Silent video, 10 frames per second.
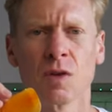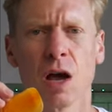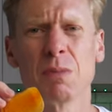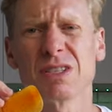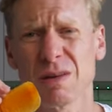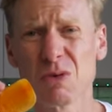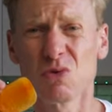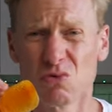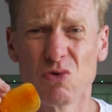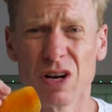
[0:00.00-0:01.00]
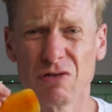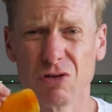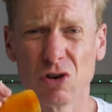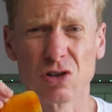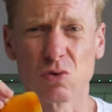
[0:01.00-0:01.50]
And my stomach was really
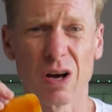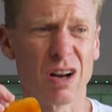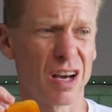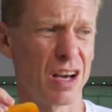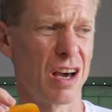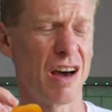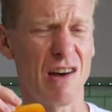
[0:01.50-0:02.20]
full as well. Like, I,